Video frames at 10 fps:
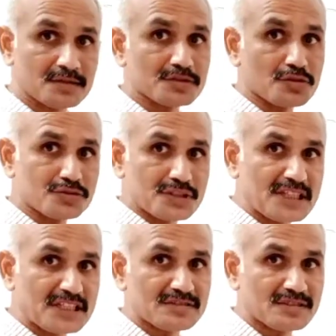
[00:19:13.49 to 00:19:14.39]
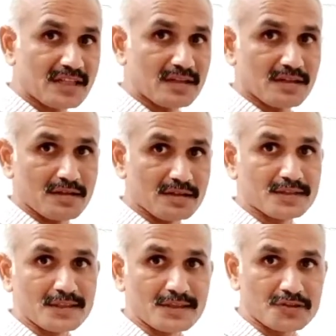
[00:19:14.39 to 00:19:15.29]
Sarojini
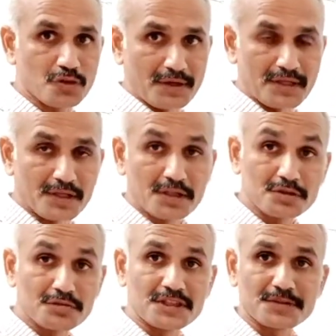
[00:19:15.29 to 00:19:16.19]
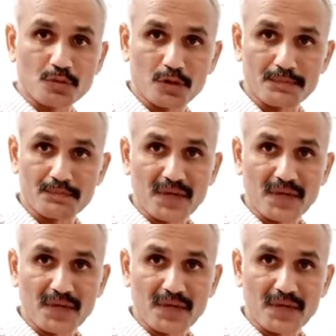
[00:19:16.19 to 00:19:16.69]
is showing through this poem.